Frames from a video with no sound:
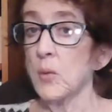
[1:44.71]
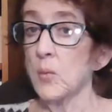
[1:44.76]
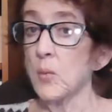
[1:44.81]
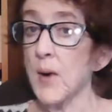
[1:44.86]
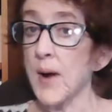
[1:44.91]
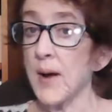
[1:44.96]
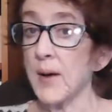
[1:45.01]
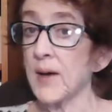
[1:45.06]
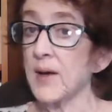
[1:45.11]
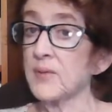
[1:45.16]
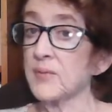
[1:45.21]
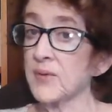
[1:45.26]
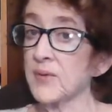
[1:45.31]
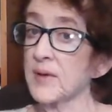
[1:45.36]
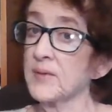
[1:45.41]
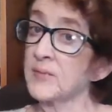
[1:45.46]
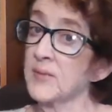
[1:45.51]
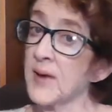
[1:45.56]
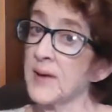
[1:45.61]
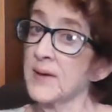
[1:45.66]
Well, as I
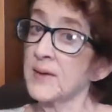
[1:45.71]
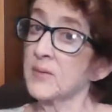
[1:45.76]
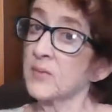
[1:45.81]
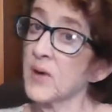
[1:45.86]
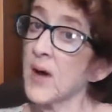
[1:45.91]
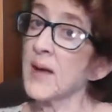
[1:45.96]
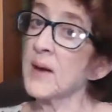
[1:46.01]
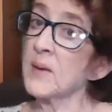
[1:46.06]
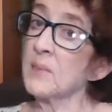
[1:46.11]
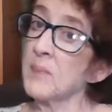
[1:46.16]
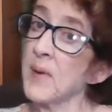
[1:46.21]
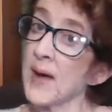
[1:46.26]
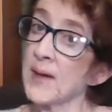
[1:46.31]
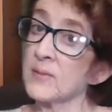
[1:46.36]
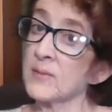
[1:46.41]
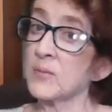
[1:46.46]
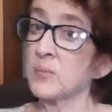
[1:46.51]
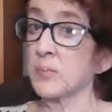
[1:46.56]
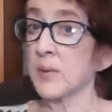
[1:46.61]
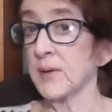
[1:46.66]
say, it's got a
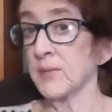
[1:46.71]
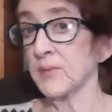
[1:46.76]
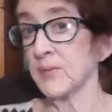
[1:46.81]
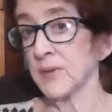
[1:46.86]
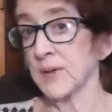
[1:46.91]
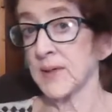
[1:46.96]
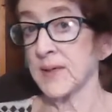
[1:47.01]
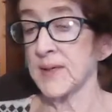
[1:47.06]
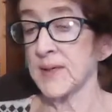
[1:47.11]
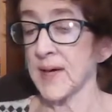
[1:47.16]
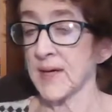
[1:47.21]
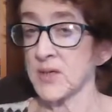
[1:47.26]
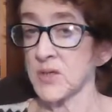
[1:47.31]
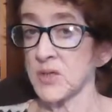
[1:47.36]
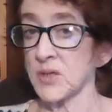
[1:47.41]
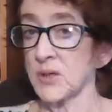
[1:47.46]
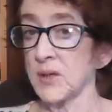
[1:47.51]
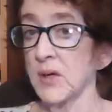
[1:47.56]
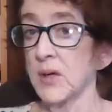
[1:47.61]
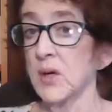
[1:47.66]
past-present
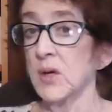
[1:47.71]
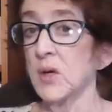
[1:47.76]
connection.